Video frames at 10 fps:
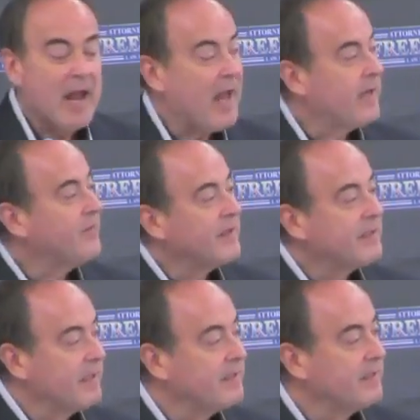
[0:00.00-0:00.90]
And if
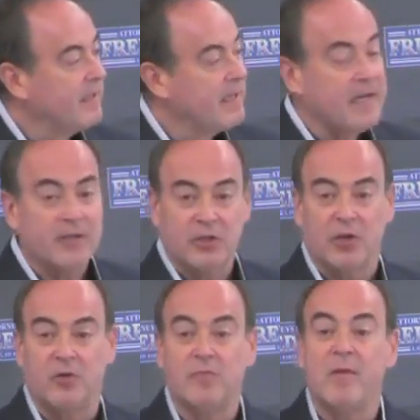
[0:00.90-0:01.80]
it's a city
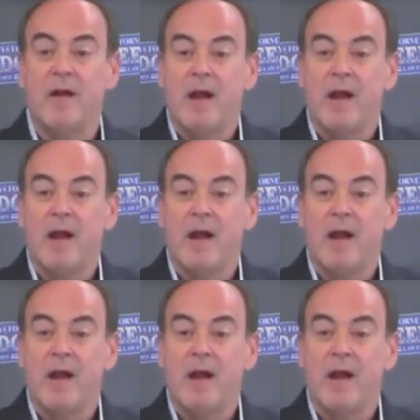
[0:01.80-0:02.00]
issue,